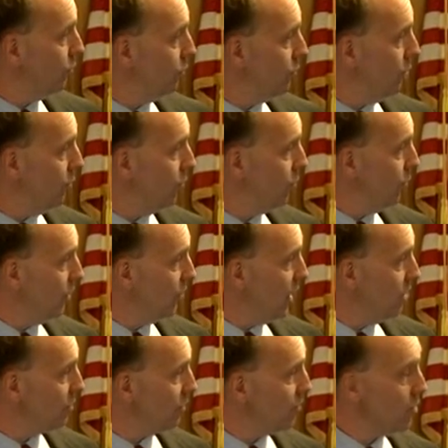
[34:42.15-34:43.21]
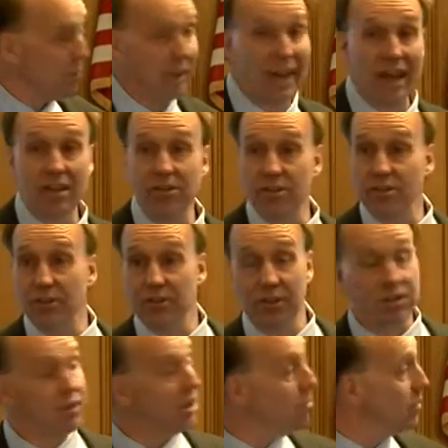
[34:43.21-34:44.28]
f for example, from the edges of
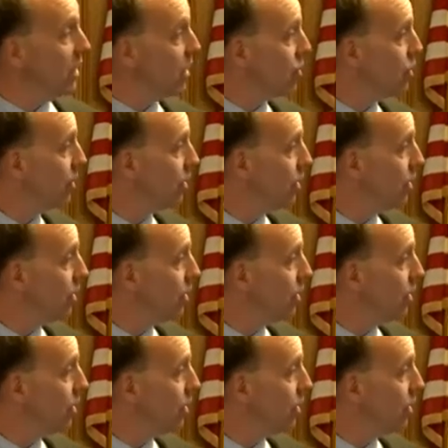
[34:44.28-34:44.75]
this image,